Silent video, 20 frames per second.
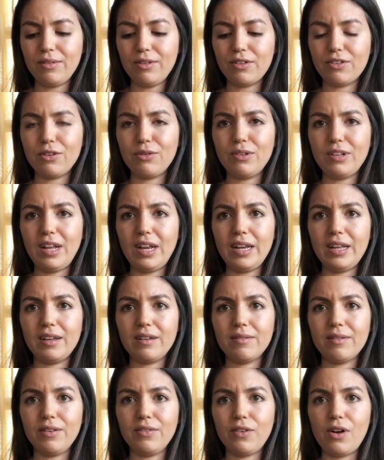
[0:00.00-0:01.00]
There's no
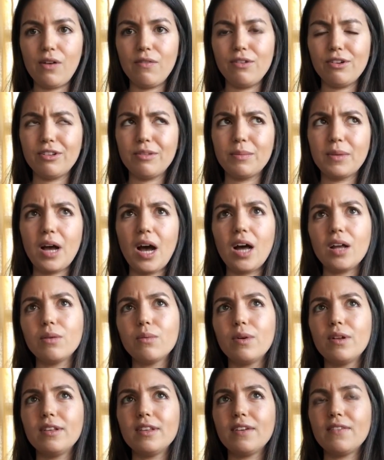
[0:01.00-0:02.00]
staining involved. There's some cotton
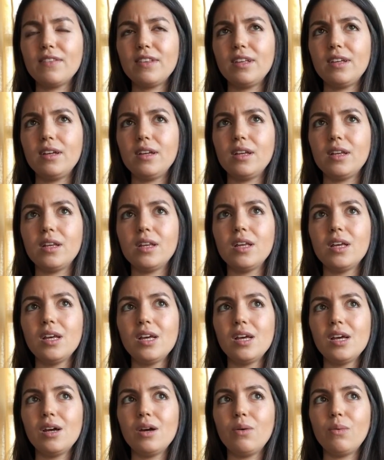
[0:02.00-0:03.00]
ones I've seen
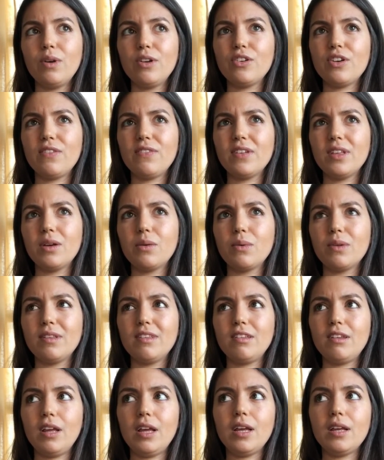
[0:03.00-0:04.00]
which I feel like would
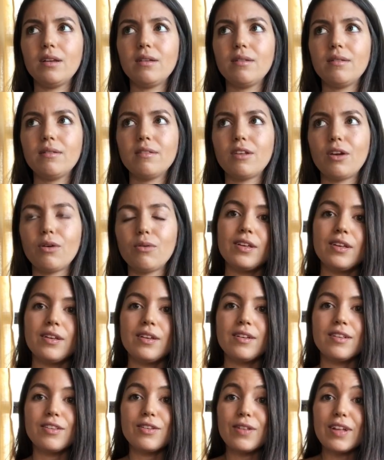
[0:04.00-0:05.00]
stain. So
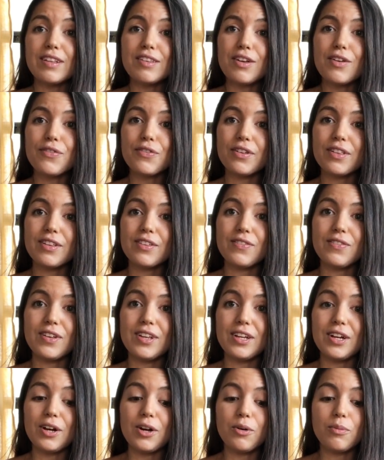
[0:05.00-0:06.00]
that's all for this
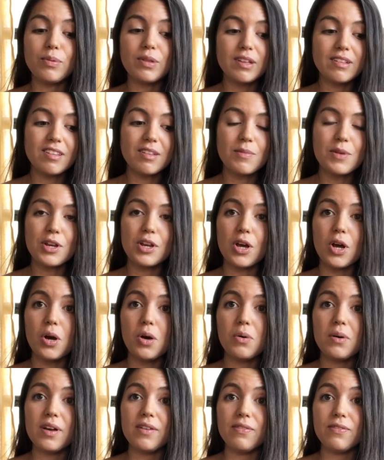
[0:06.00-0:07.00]
video. Please let me
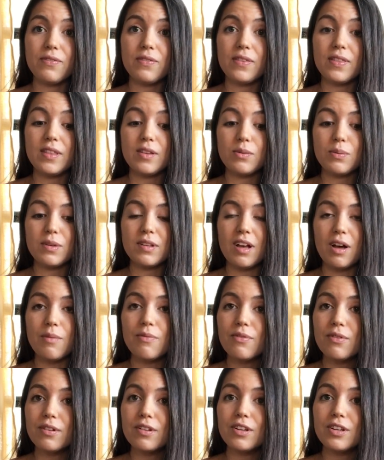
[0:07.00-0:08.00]
know if this was
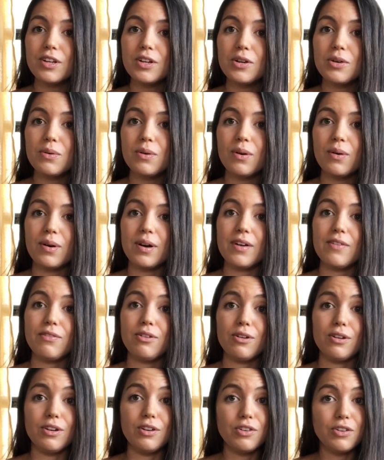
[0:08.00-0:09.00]
helpful to you or if
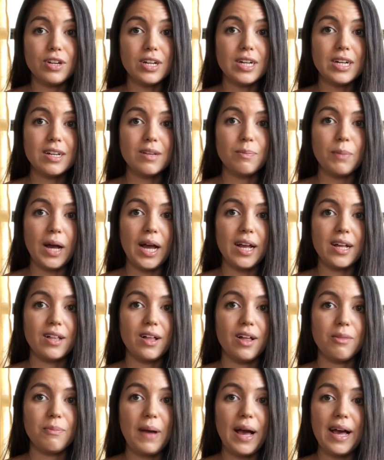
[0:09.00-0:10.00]
you're intrigued by
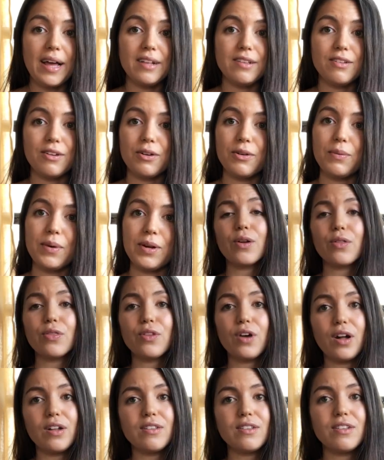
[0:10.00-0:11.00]
cloth pads or what your
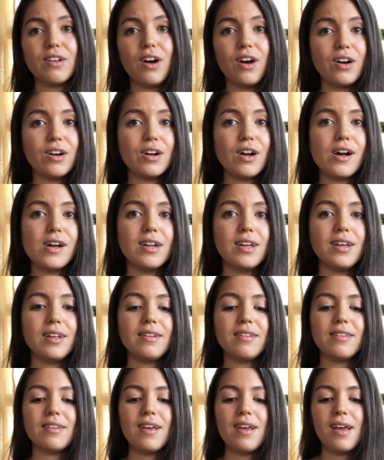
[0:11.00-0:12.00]
thoughts are on
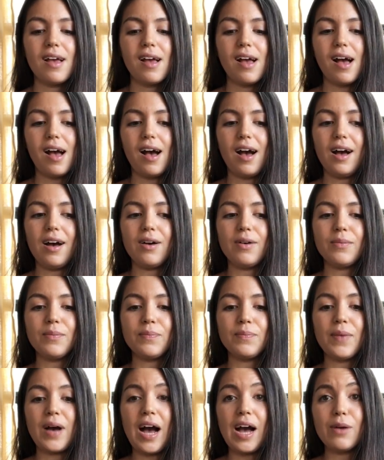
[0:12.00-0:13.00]
it.
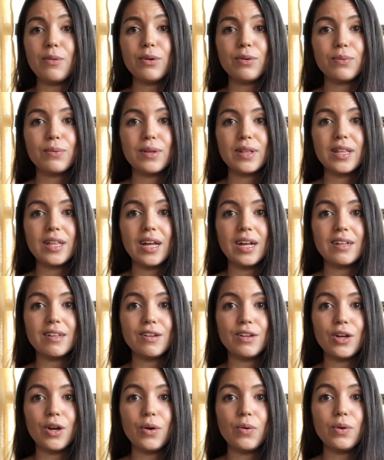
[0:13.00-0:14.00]
I would really like to
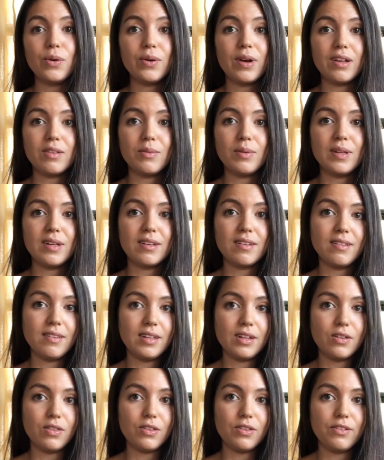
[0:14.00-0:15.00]
know what you guys would like to
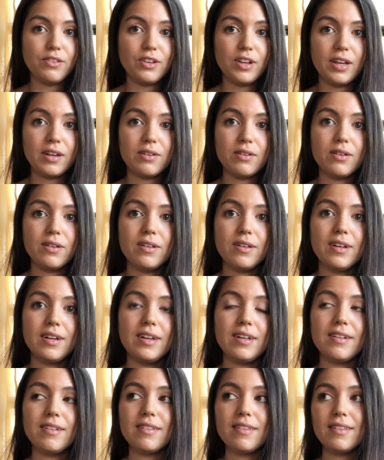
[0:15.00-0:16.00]
see on this channel.
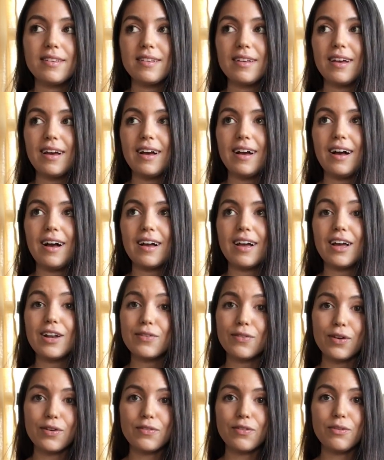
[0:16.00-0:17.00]
It's kind
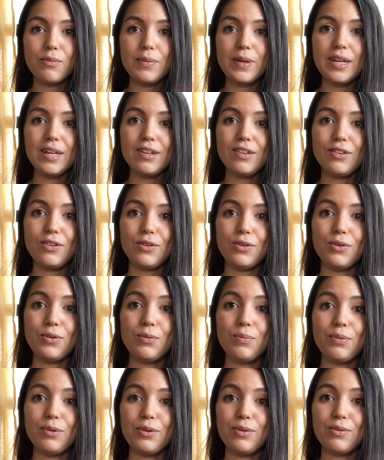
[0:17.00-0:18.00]
of hard for me
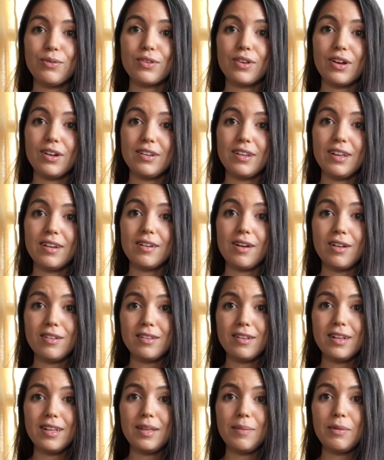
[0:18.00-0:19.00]
to produce content
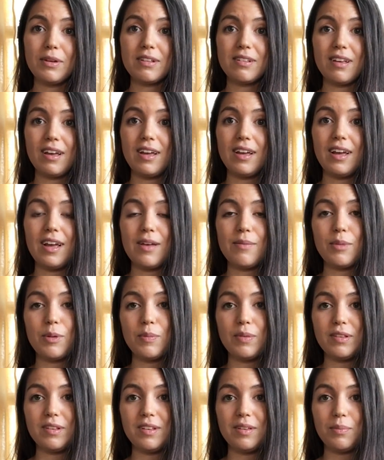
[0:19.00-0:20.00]
constantly because I am a
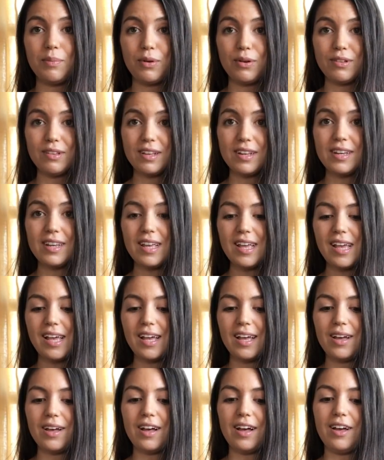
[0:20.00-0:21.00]
busy person,
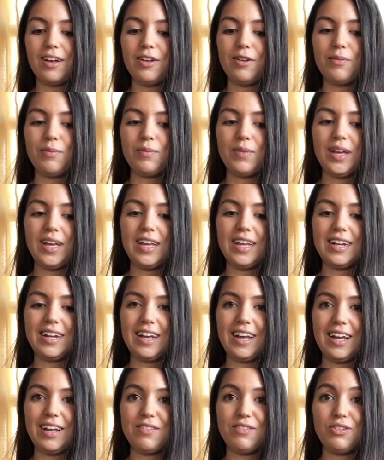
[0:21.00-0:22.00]
and I
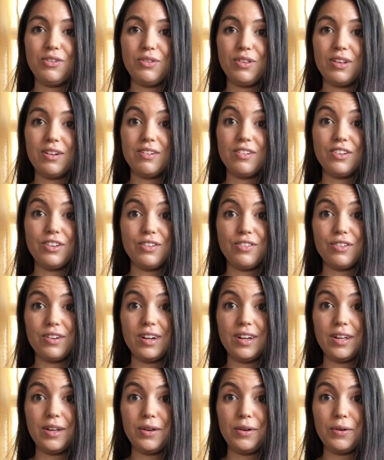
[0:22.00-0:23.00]
have 2 little
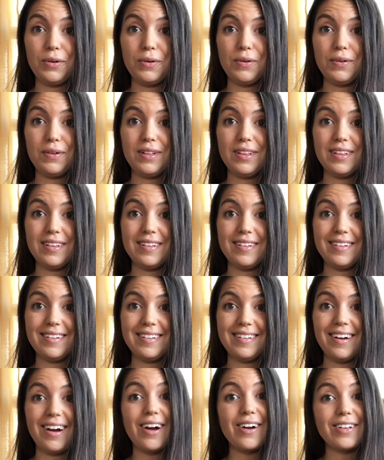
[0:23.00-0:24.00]
children who
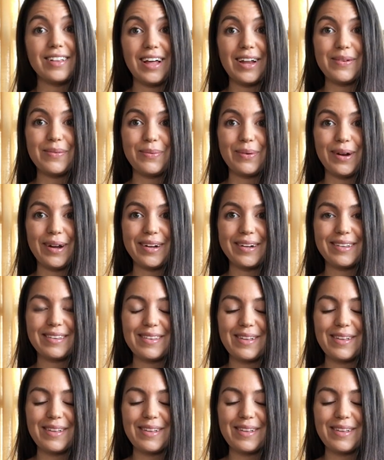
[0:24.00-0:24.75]
are a lot of work.